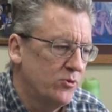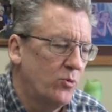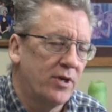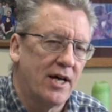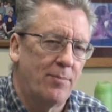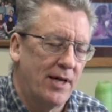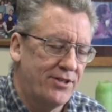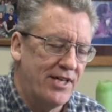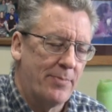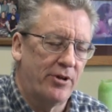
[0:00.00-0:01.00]
Well, God
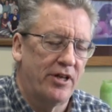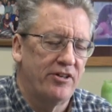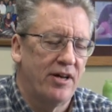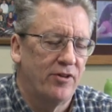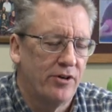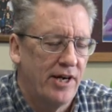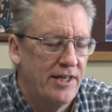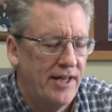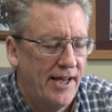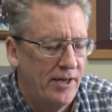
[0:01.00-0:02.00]
bless Chapel Hill. You have a
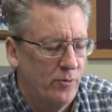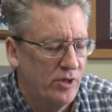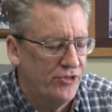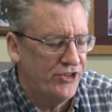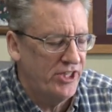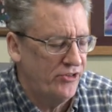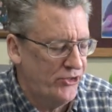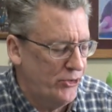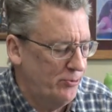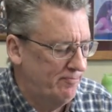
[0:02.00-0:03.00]
great day. We'll see you
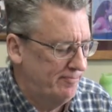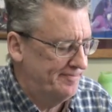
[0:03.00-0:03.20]
soon.